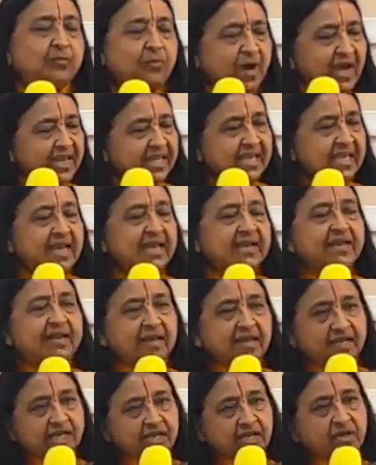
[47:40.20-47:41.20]
Why can
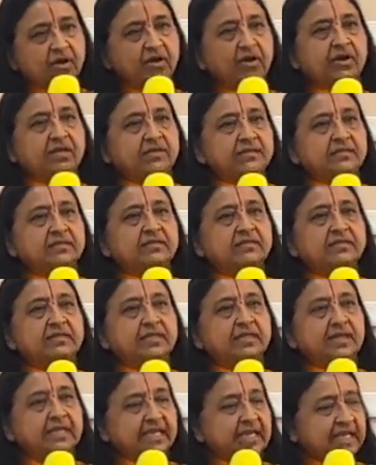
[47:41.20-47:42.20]
I not
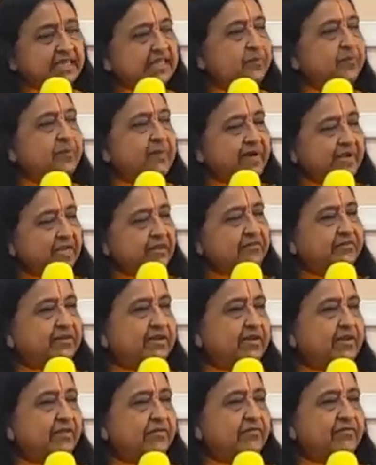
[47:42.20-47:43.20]
get the
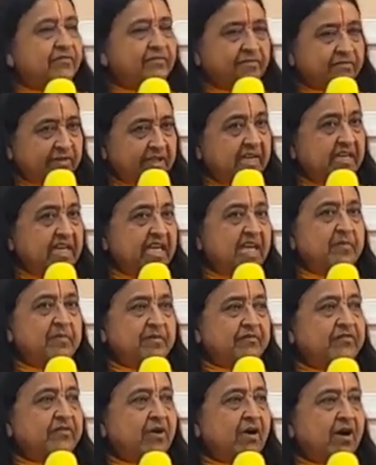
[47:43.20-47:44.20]
benefit of the
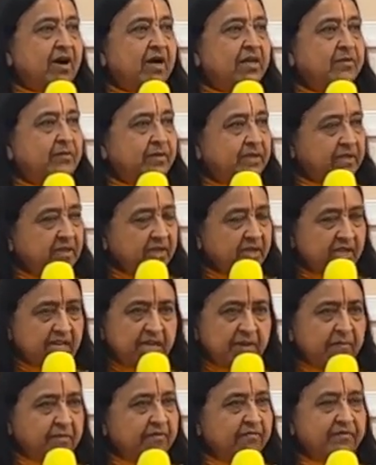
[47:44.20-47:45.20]
name of God when the
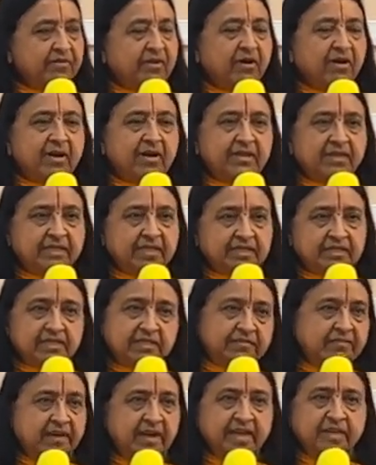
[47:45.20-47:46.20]
name of God is
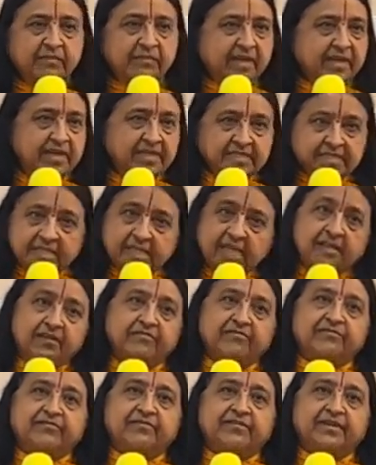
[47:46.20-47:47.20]
divine by
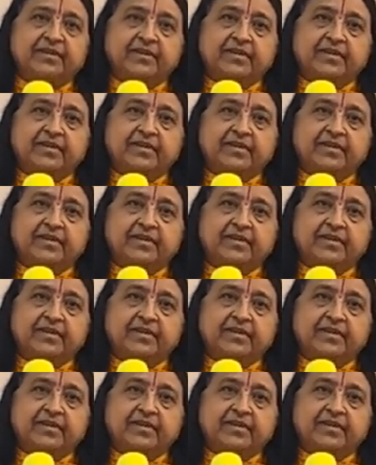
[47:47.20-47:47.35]
itself?